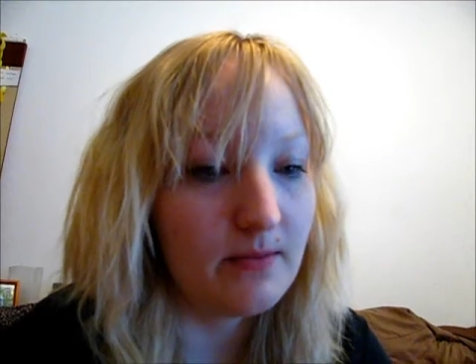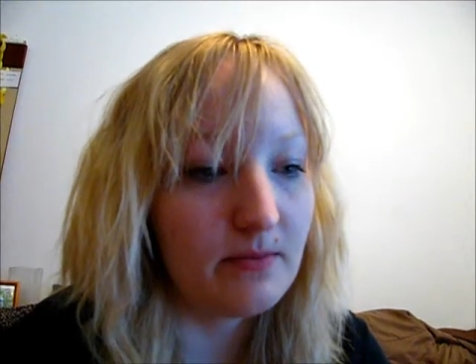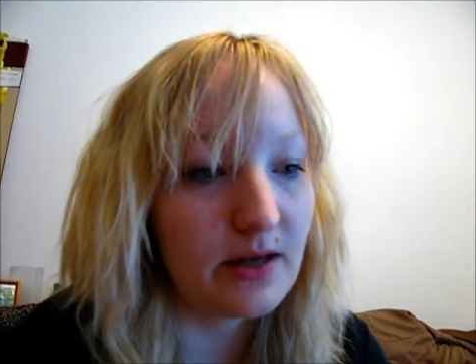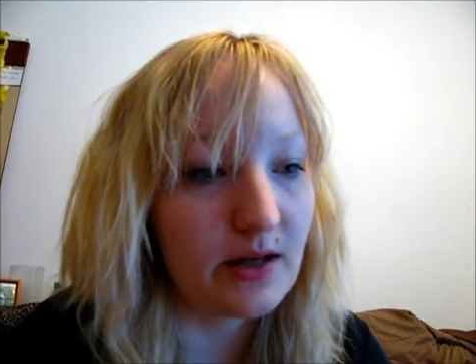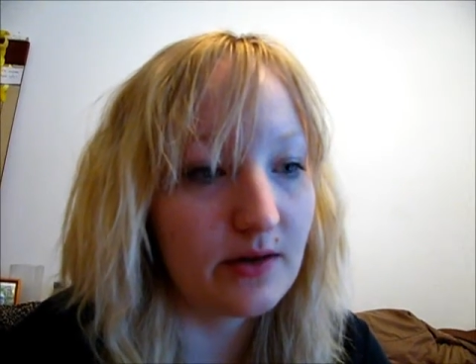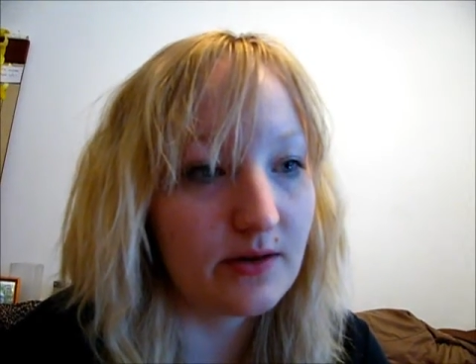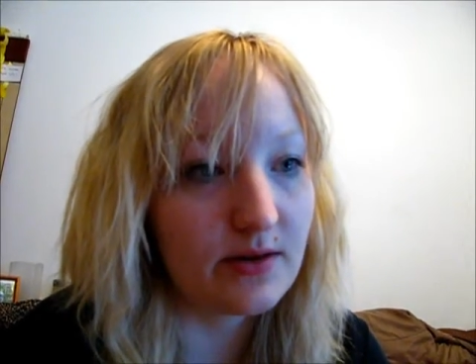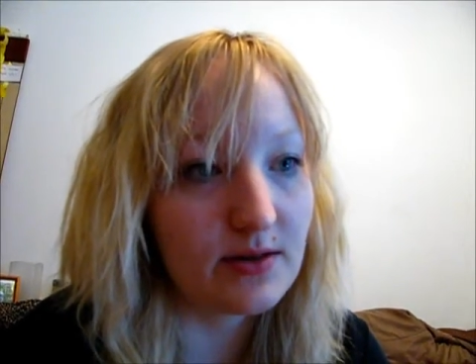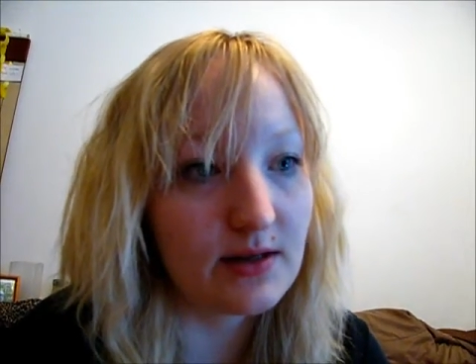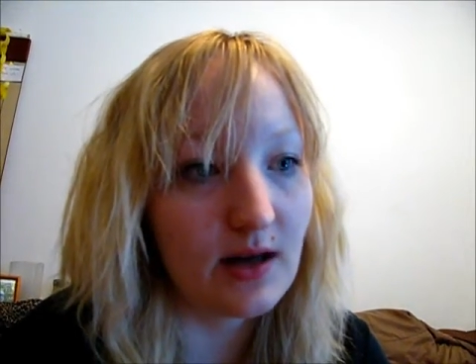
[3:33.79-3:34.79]

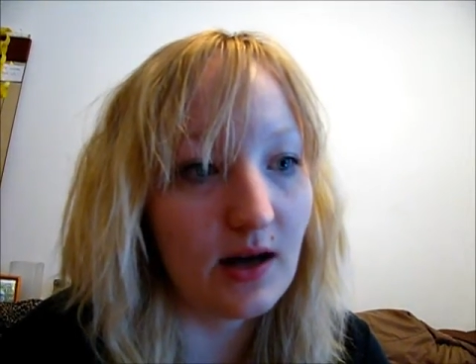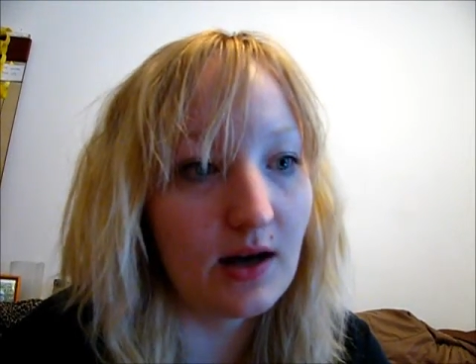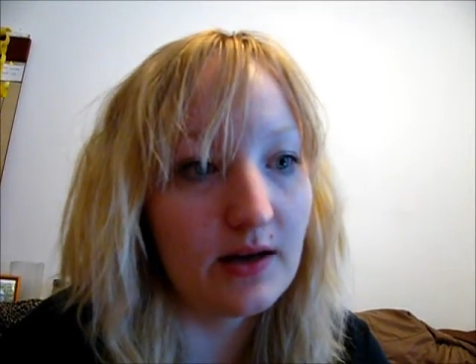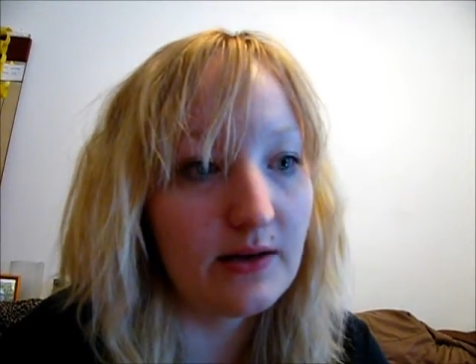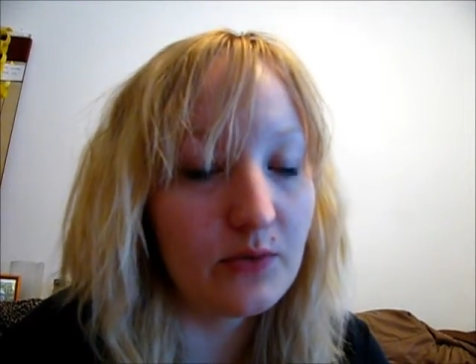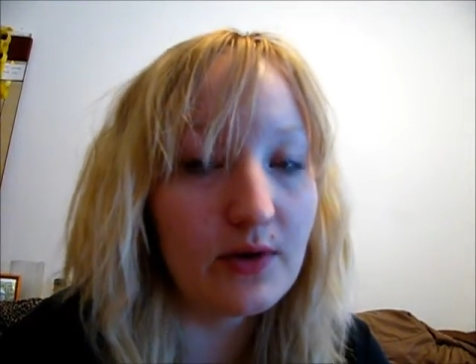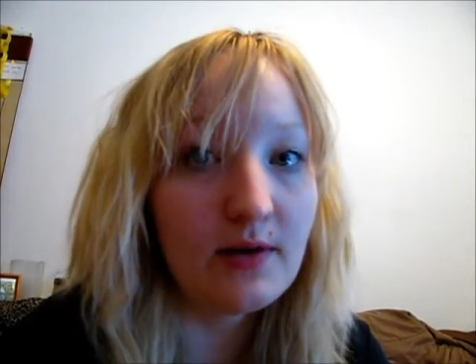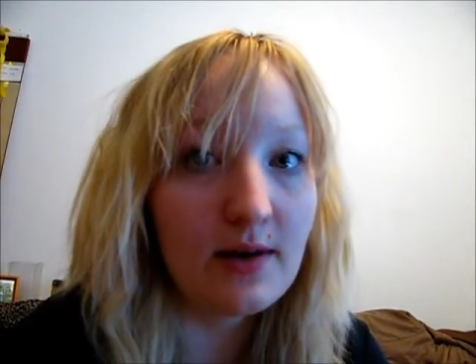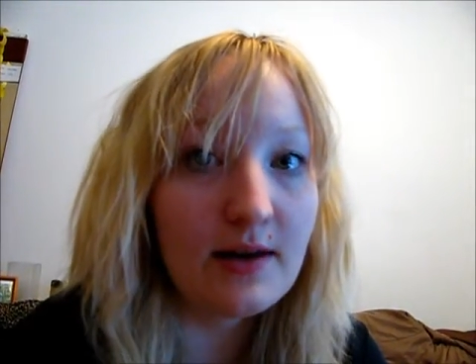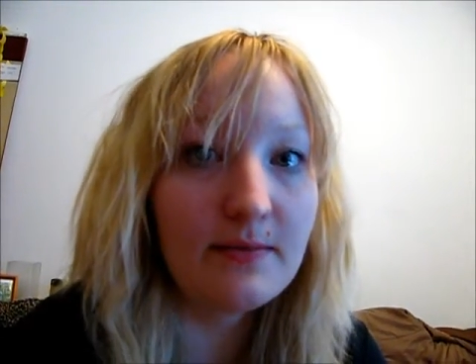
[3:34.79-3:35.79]
because I really
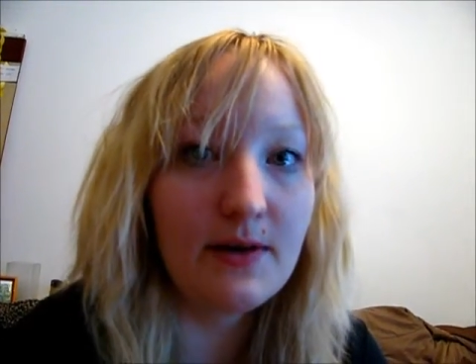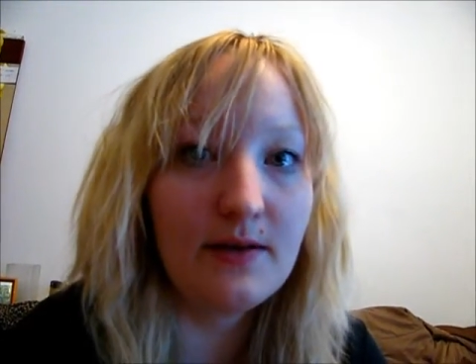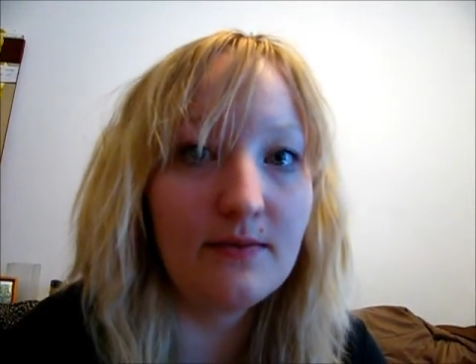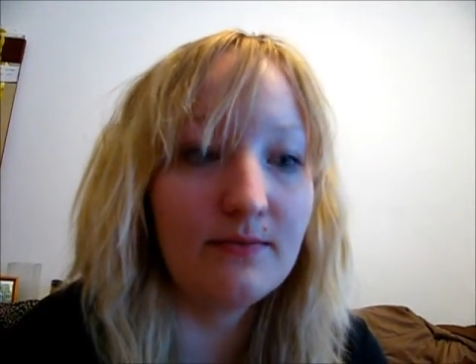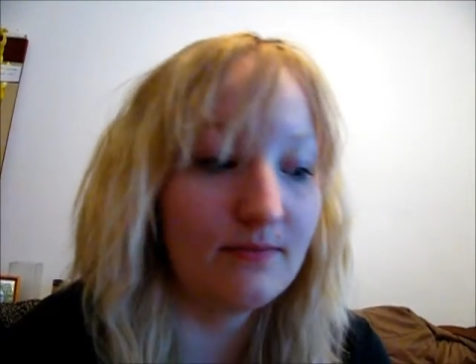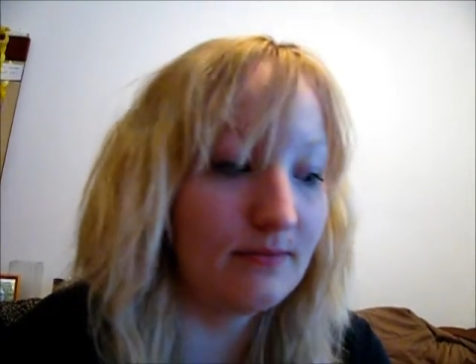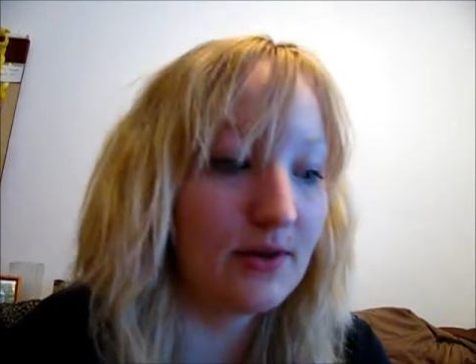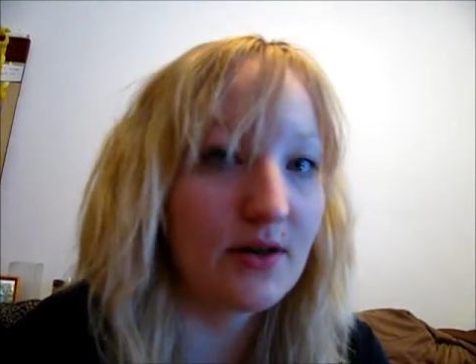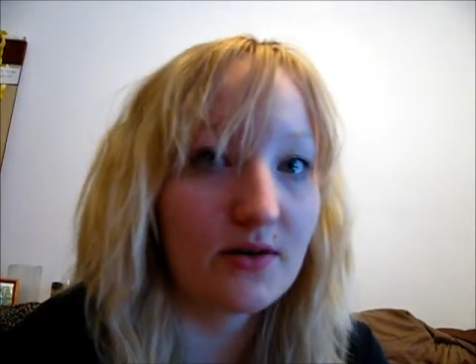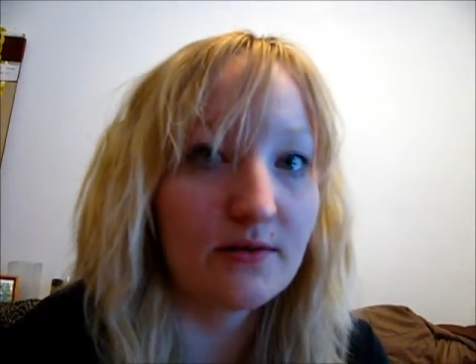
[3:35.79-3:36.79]
like my
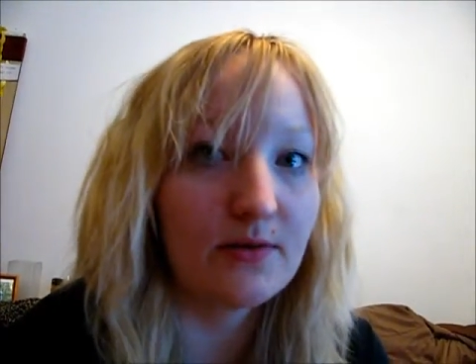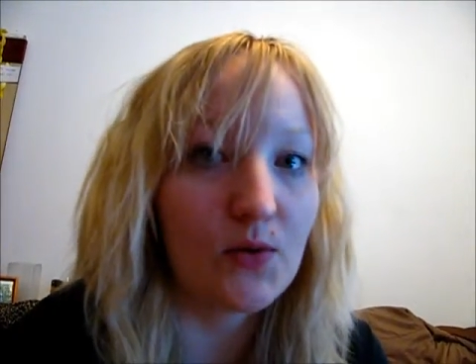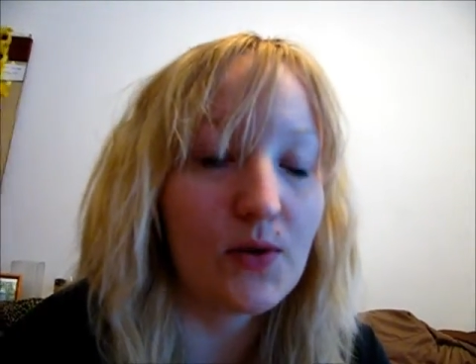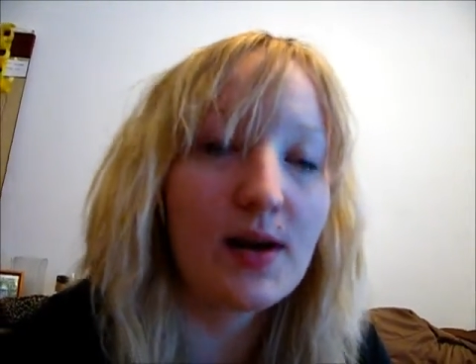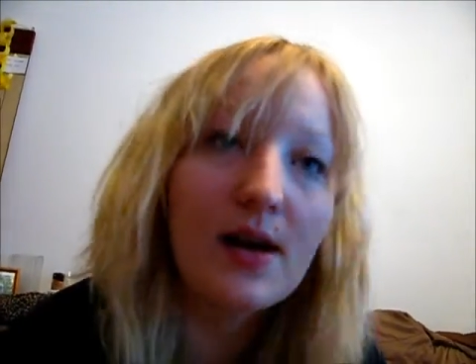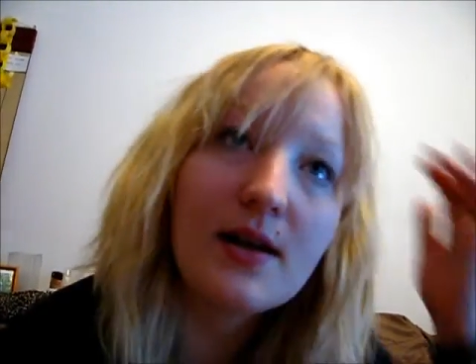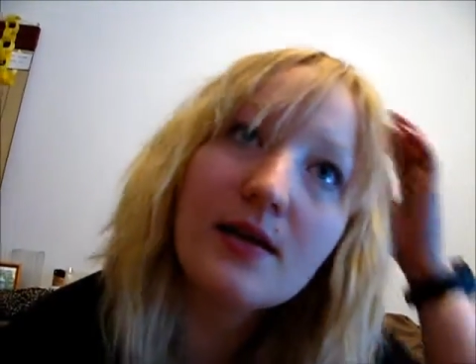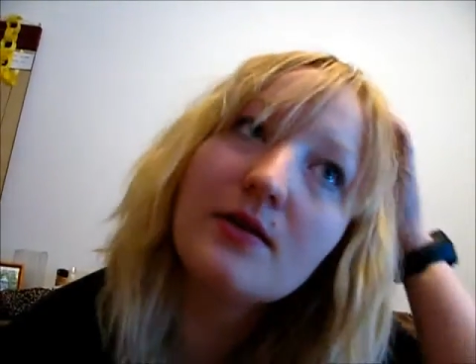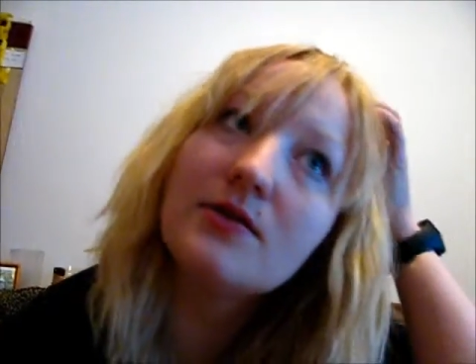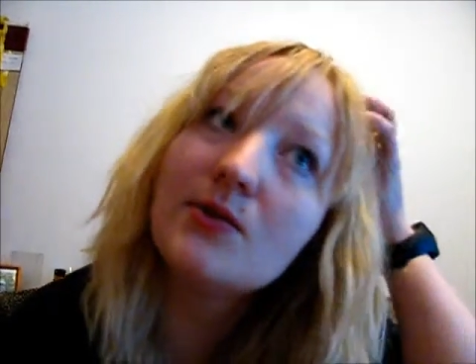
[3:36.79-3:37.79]
current phone, and
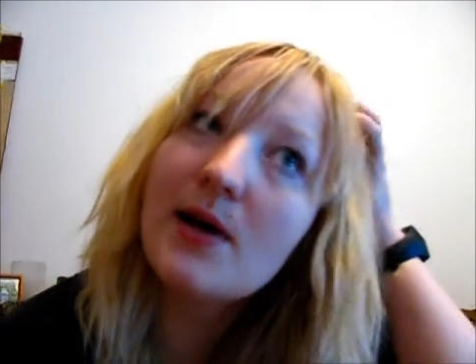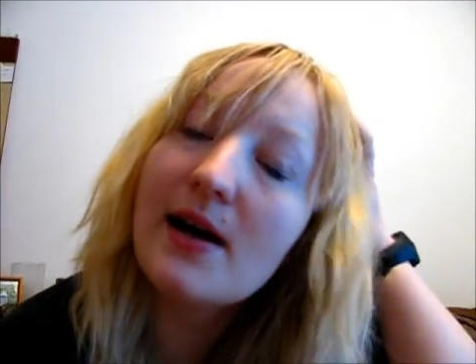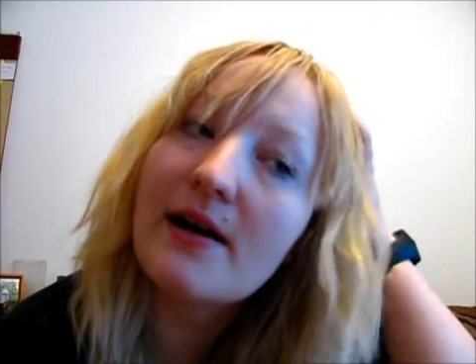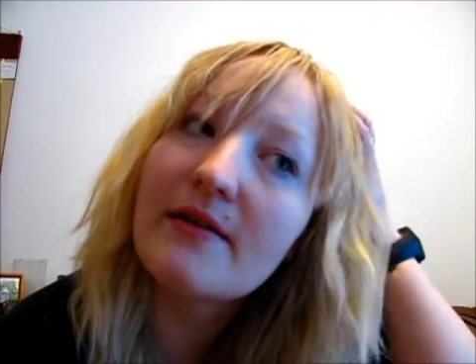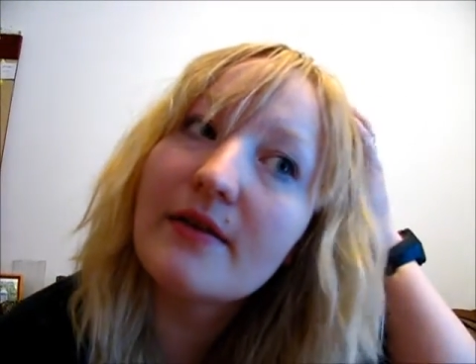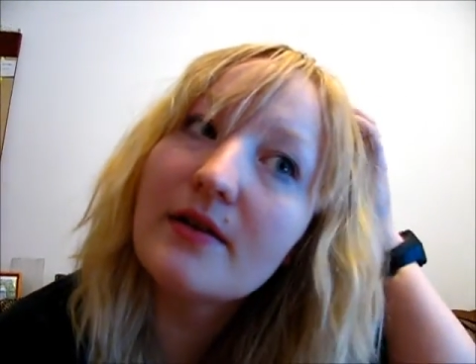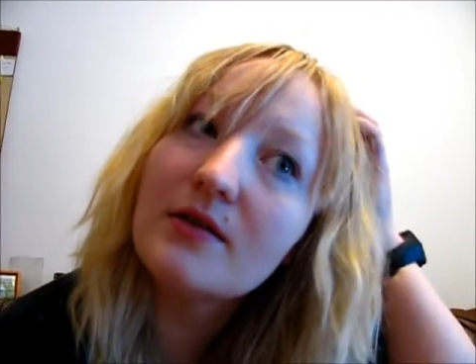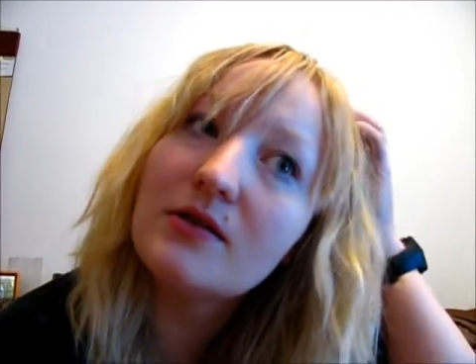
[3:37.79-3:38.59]
I do have